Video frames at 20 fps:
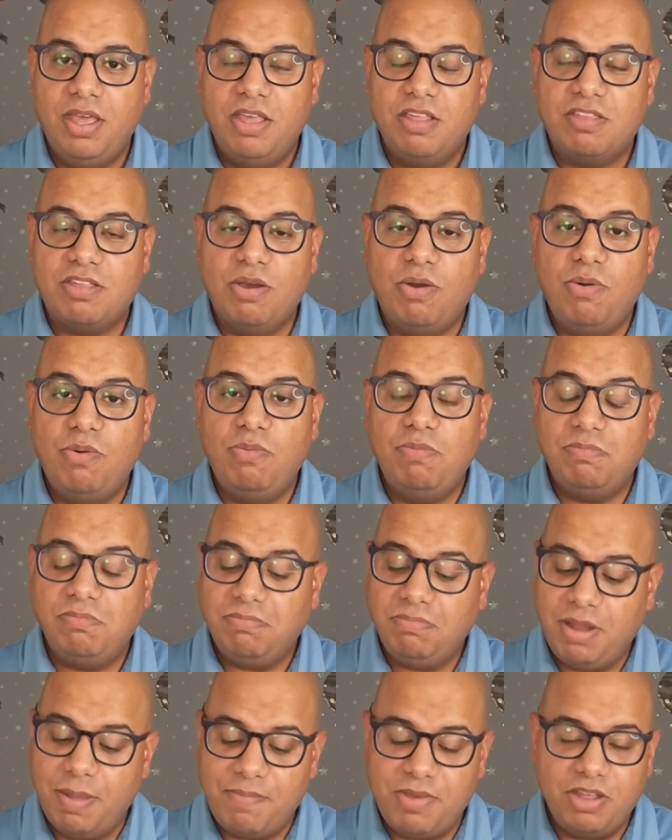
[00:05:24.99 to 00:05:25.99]
So
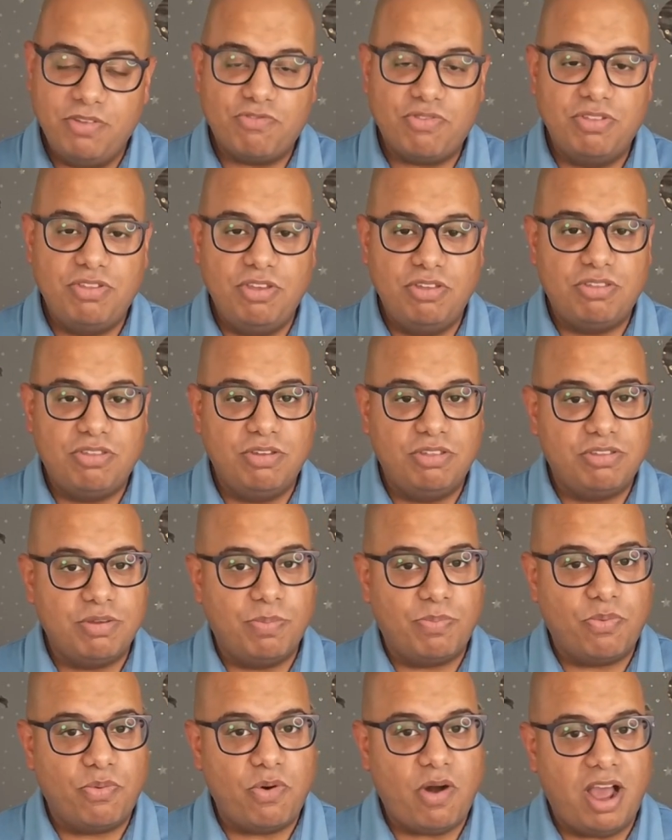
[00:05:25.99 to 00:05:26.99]
let me introduce you to
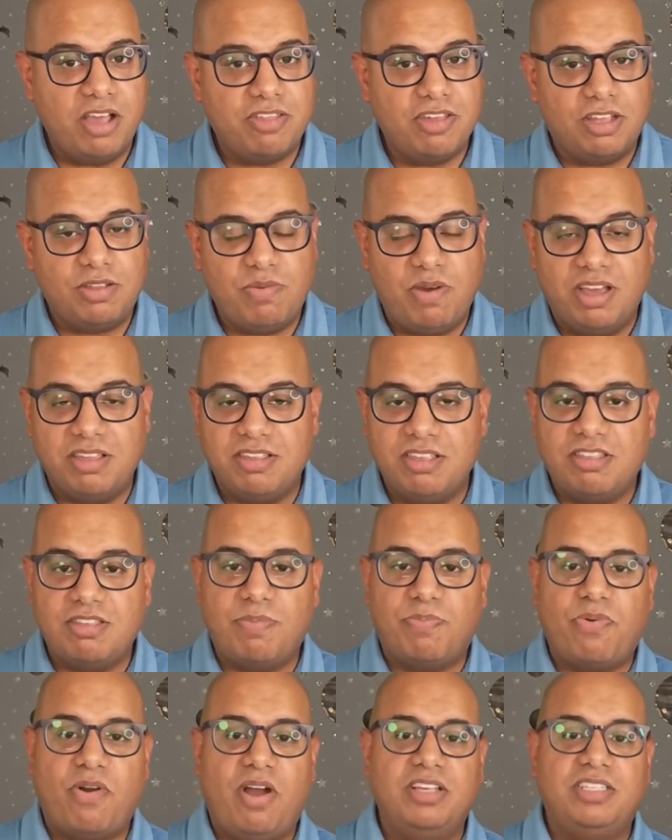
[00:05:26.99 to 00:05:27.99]
ProjectWise. This is a
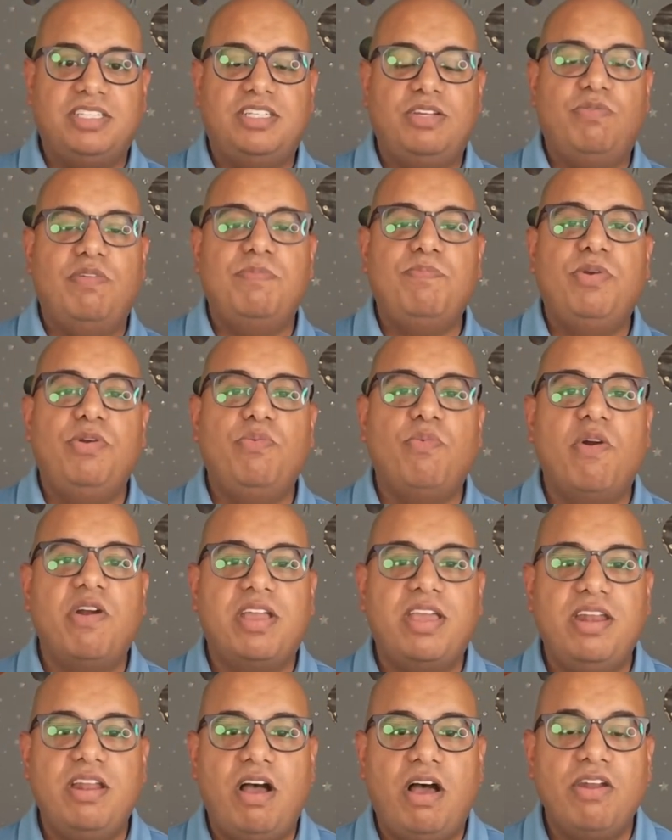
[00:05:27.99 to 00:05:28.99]
project that we've been
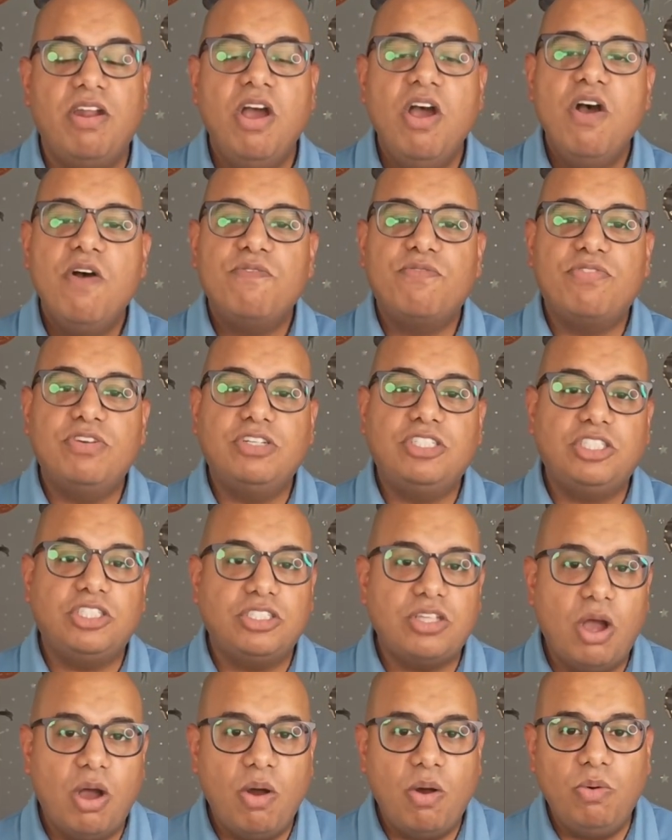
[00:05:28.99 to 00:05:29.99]
working on for
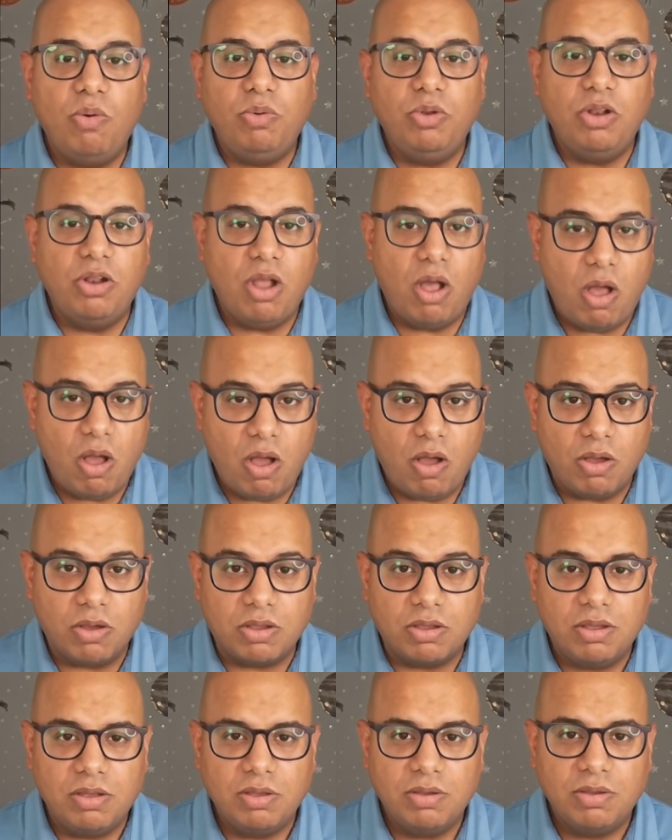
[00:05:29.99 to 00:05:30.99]
so
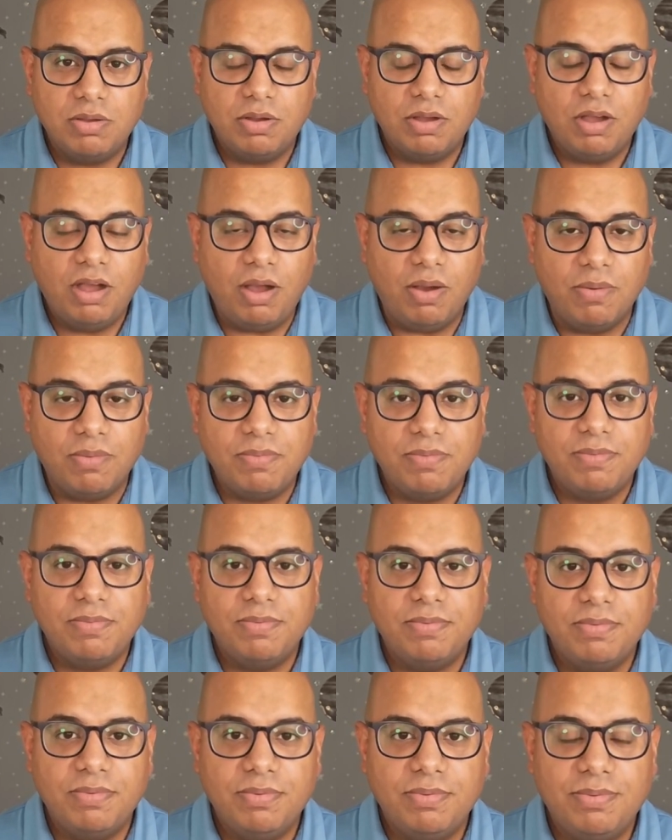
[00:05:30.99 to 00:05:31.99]
long. Oh,
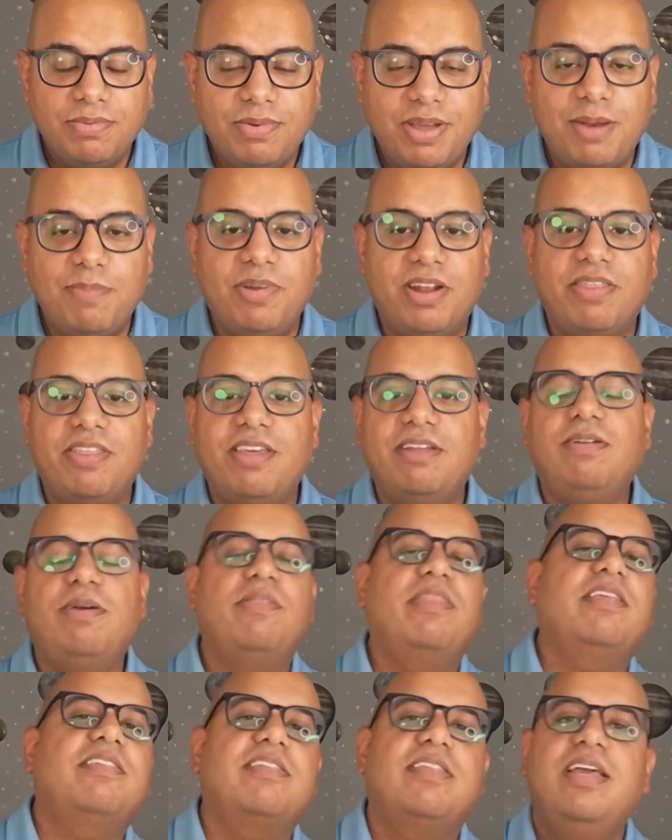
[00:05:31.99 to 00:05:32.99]
wait a minute. No,
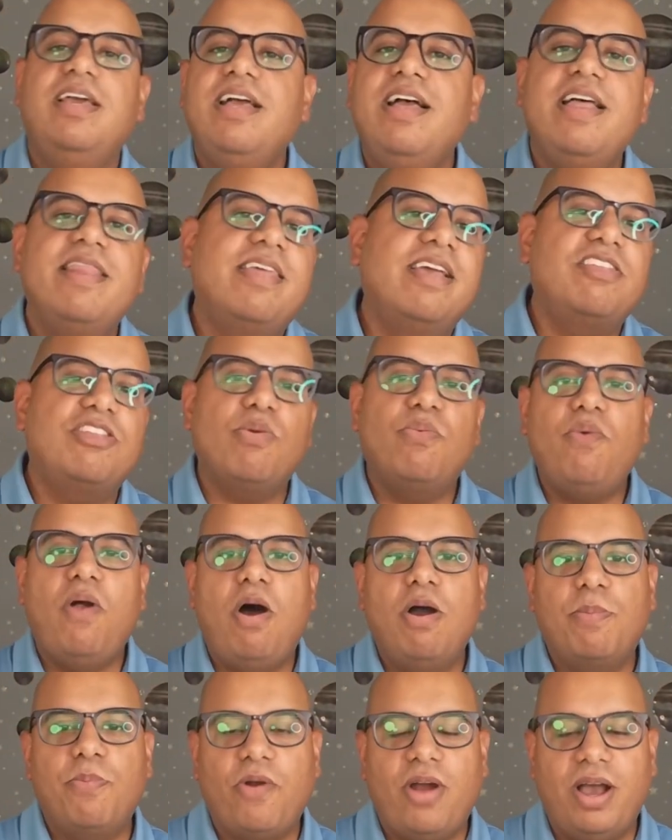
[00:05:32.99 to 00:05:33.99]
that's a
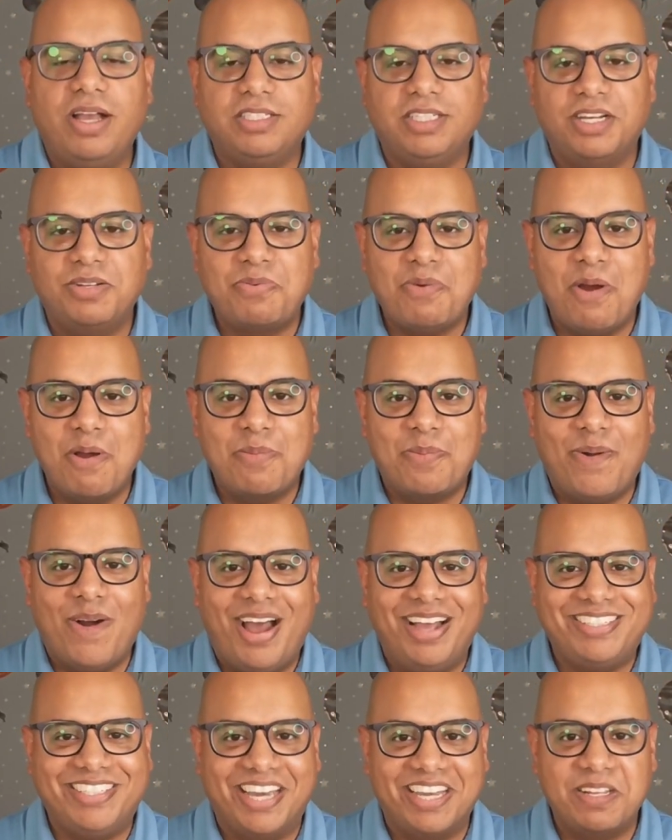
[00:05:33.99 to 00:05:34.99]
wrong project. Wrong
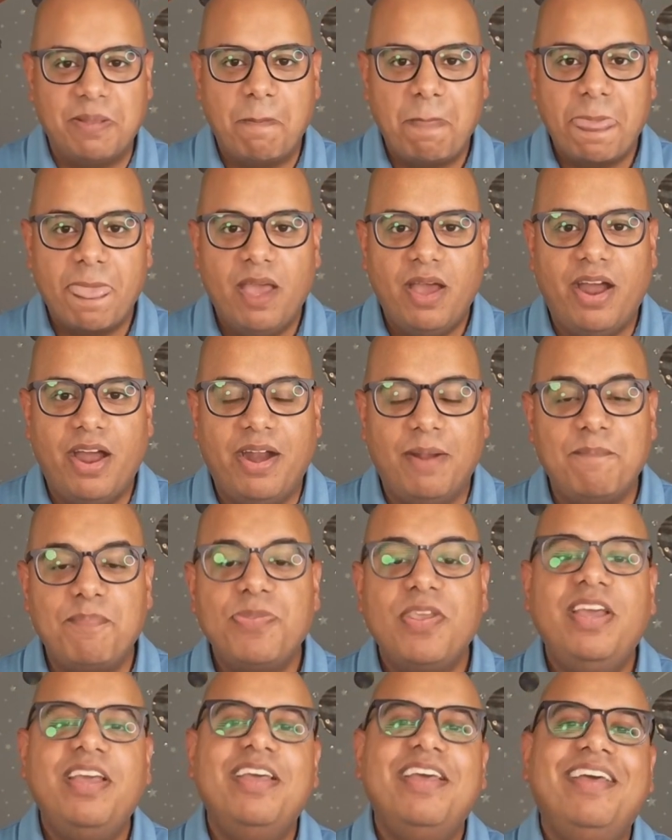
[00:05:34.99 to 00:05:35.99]
project. All right.
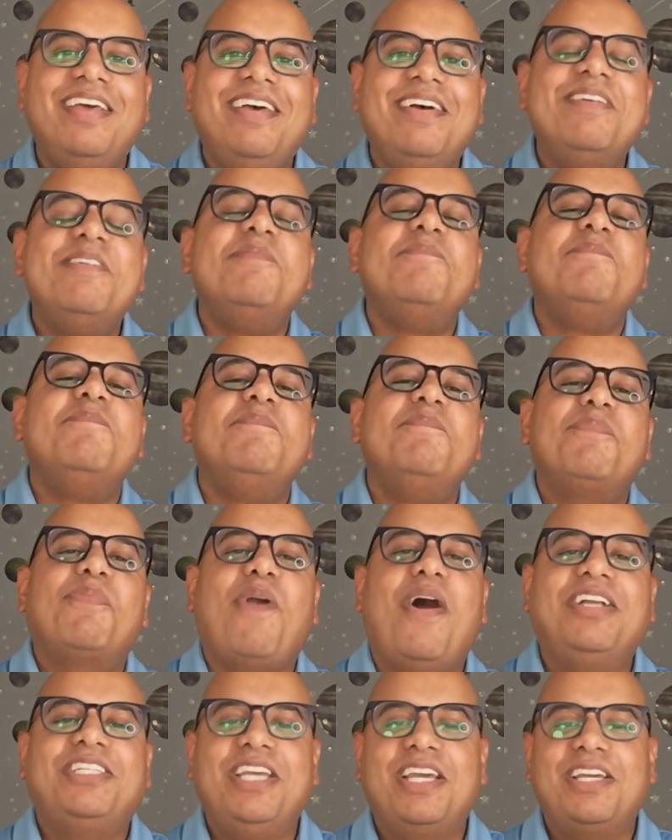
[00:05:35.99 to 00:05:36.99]

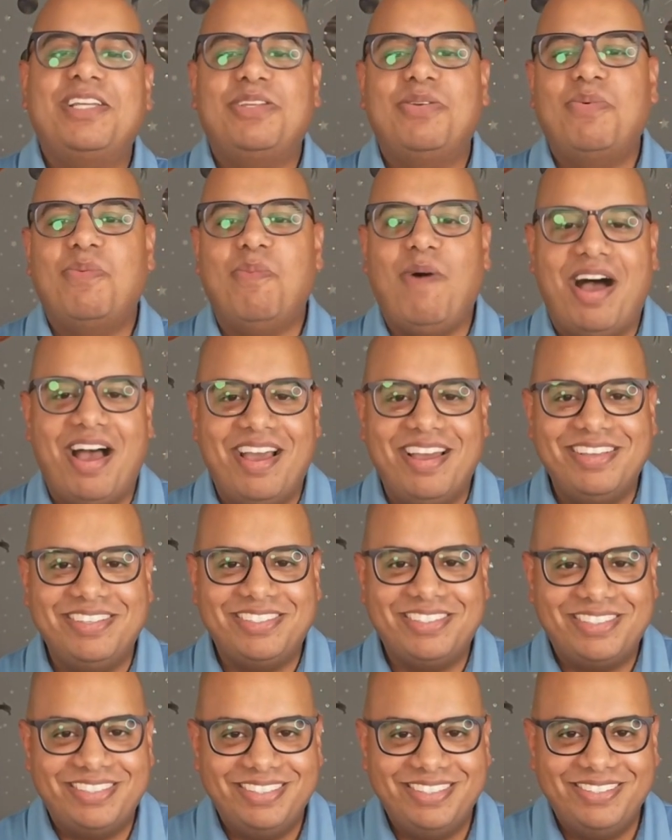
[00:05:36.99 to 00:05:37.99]

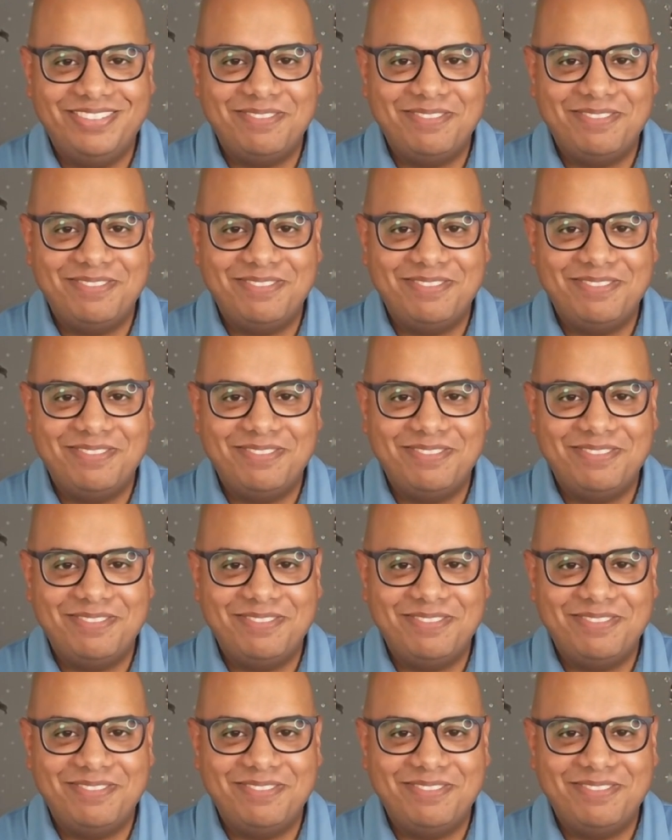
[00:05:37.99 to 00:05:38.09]
ProjectWise.